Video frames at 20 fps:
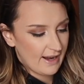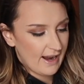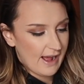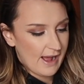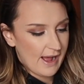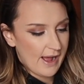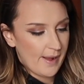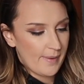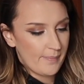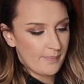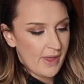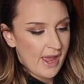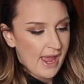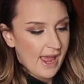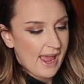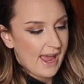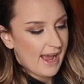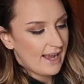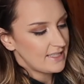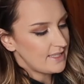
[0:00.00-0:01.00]

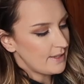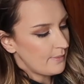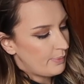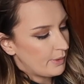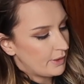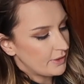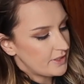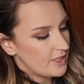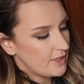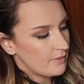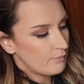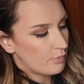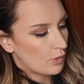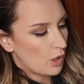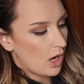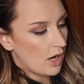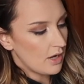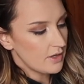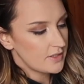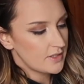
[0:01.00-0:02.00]
It has a built-in
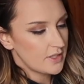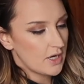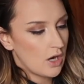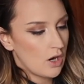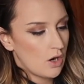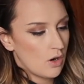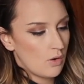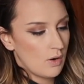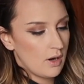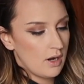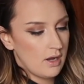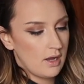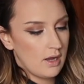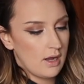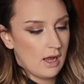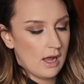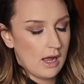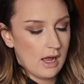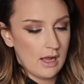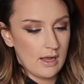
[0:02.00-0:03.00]
bra, so
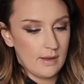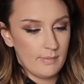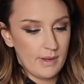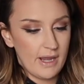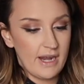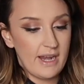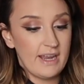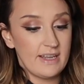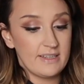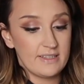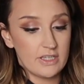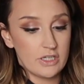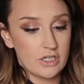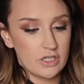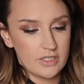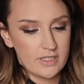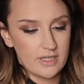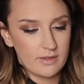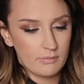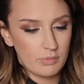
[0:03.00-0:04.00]
and it is a
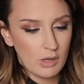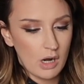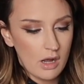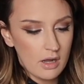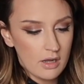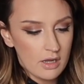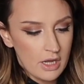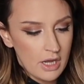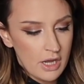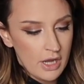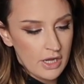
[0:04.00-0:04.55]
nursing bra.